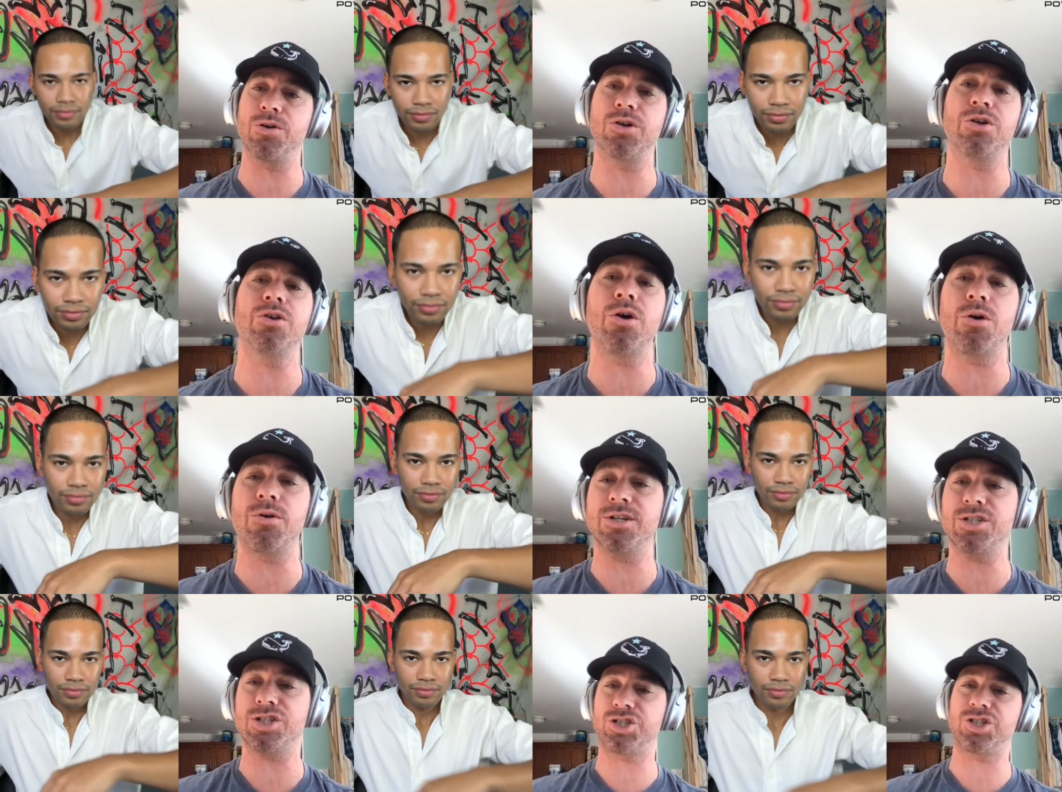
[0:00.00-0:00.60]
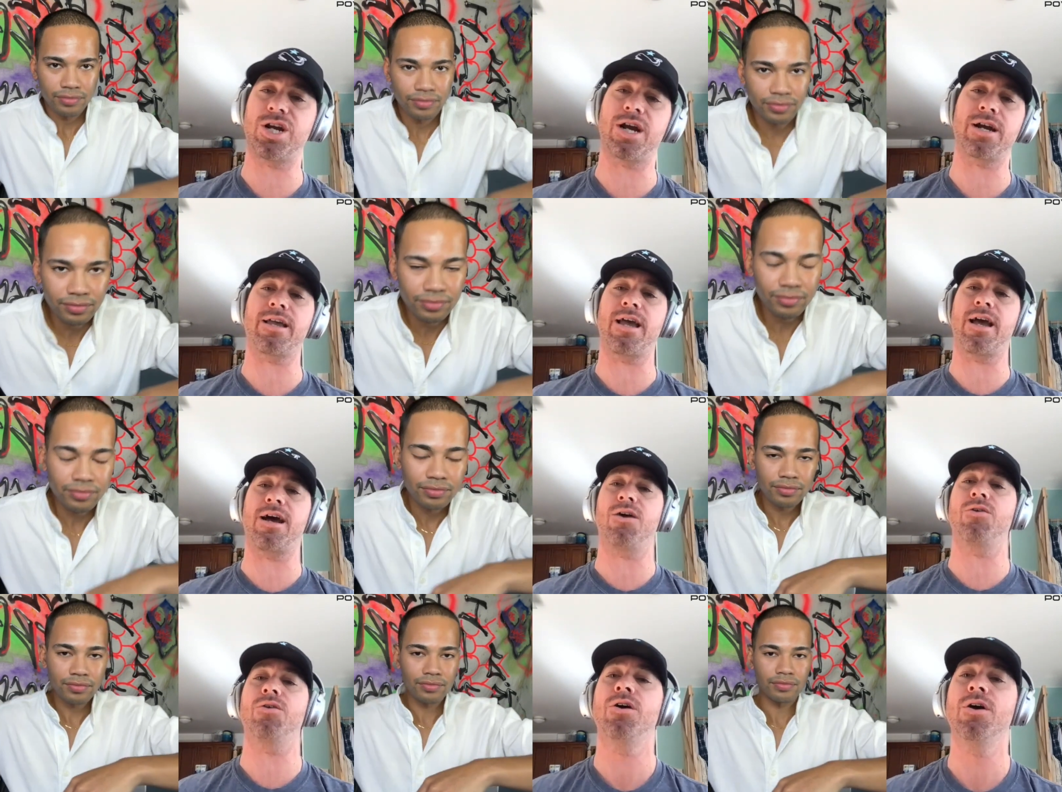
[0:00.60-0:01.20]
Speaker 1: You'd always check
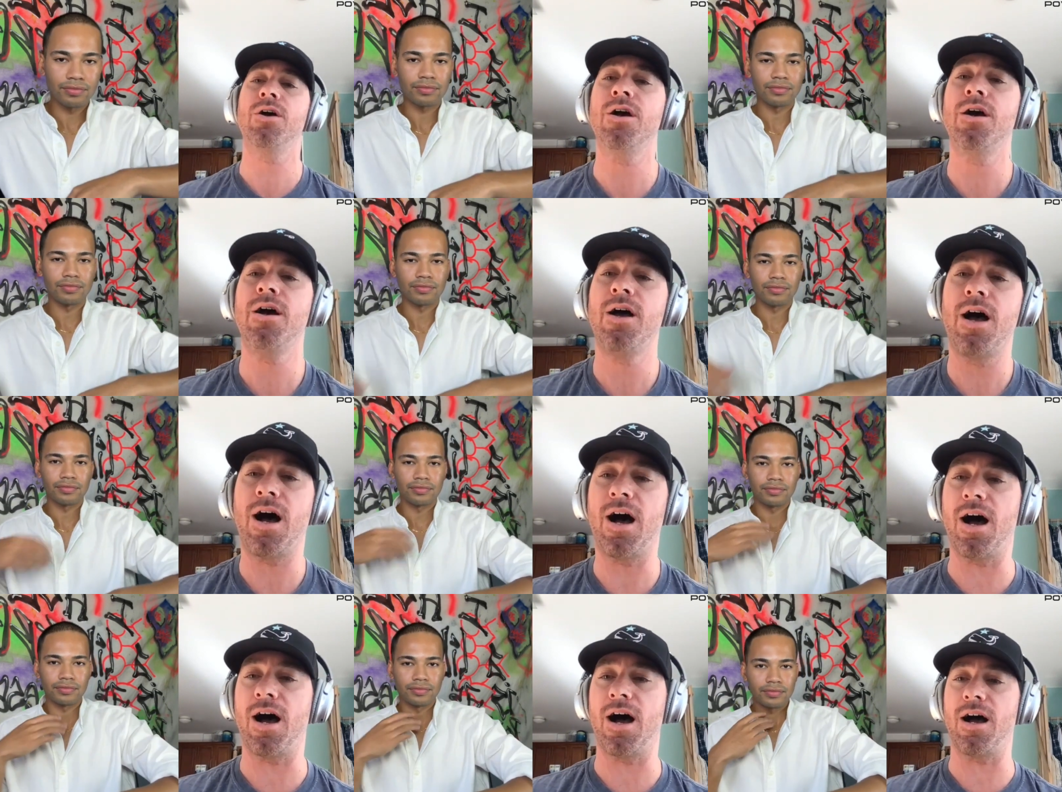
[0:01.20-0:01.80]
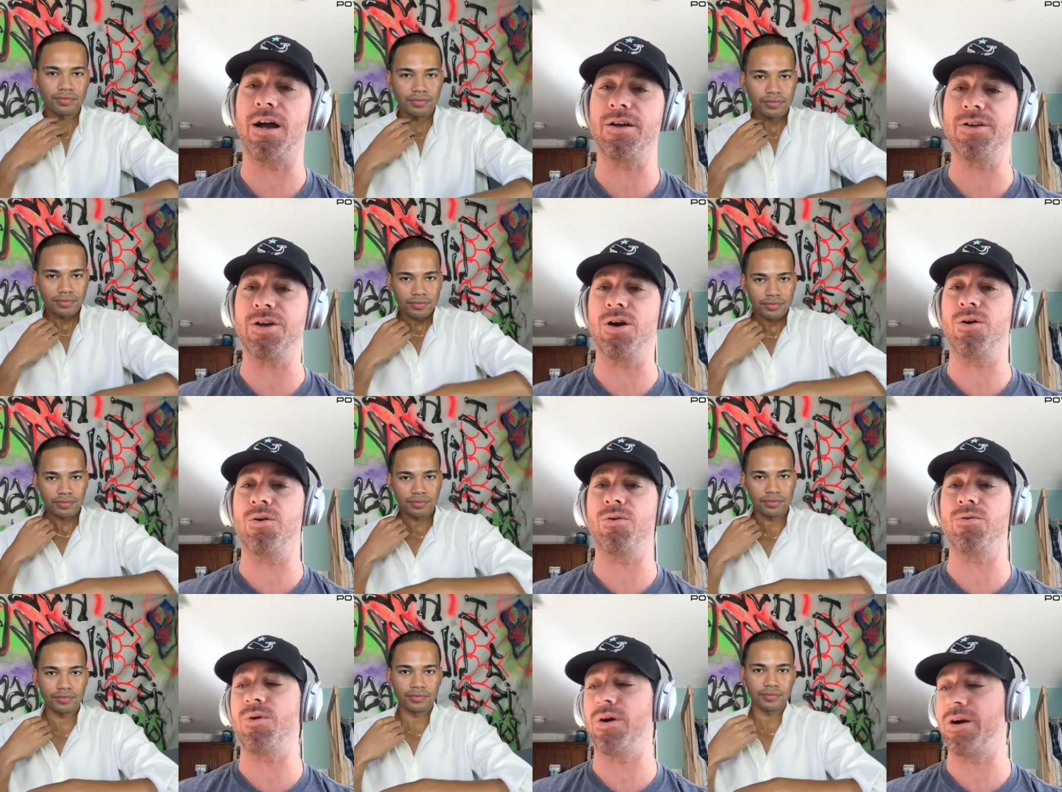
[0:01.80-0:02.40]
out, uh, you
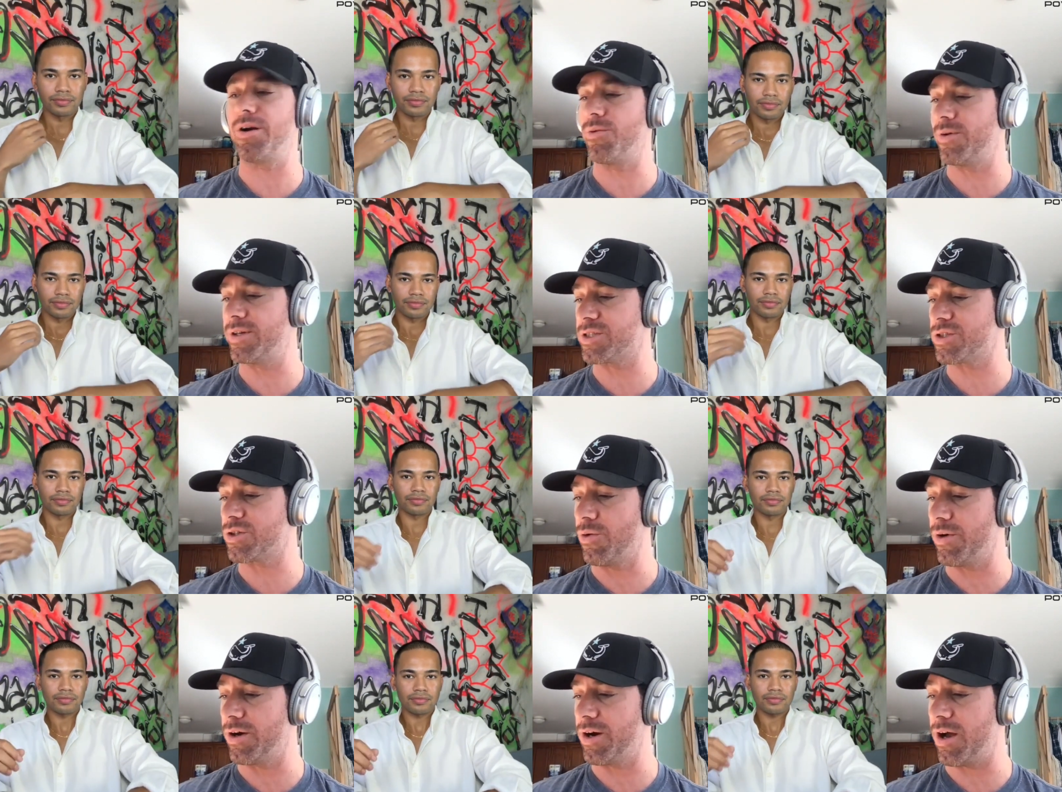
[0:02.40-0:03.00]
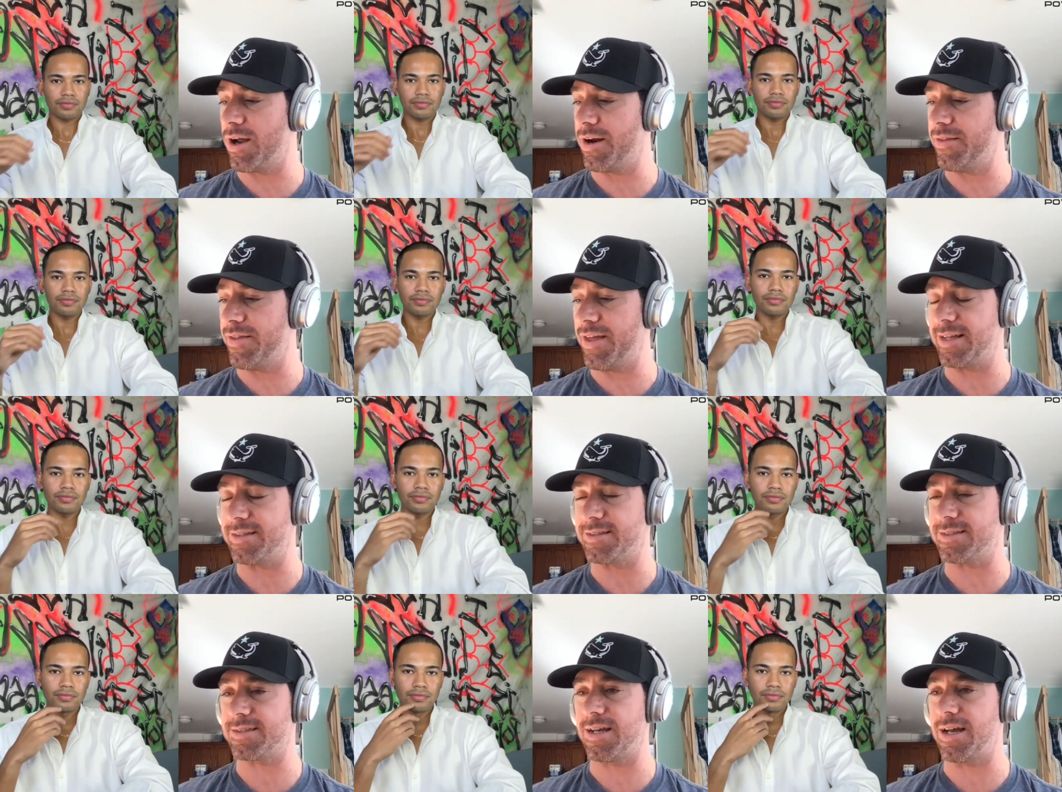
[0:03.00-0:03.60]
know, what what's going on in
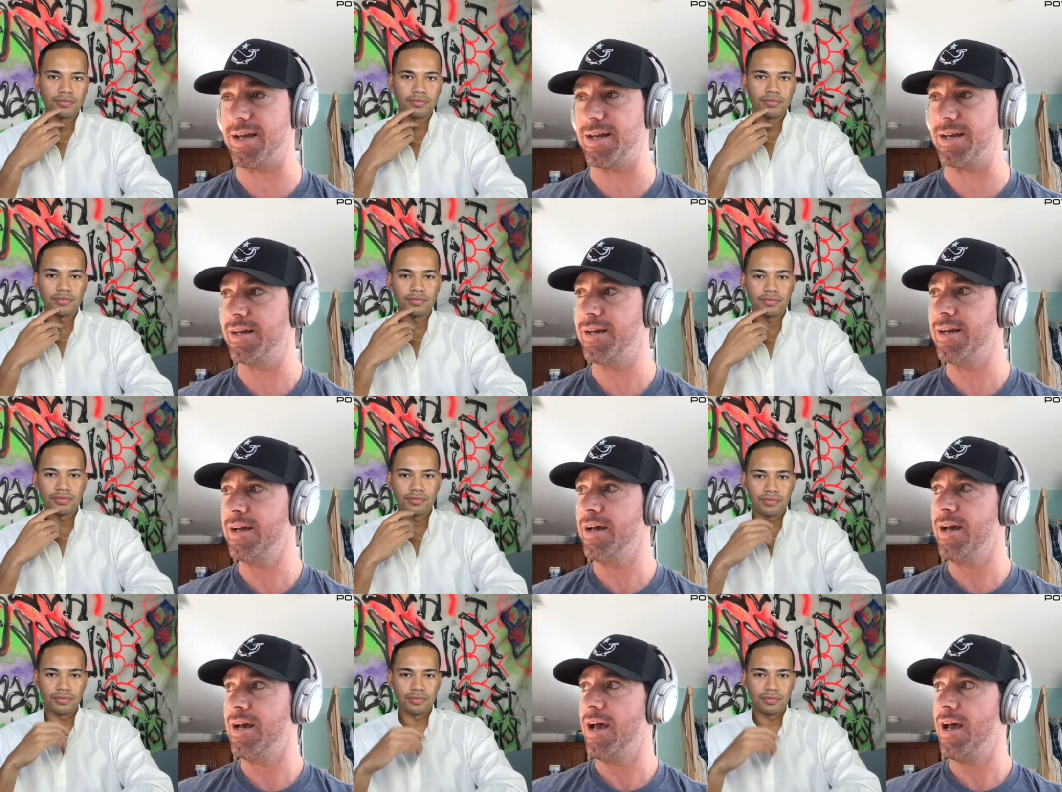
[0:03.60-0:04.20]
that site.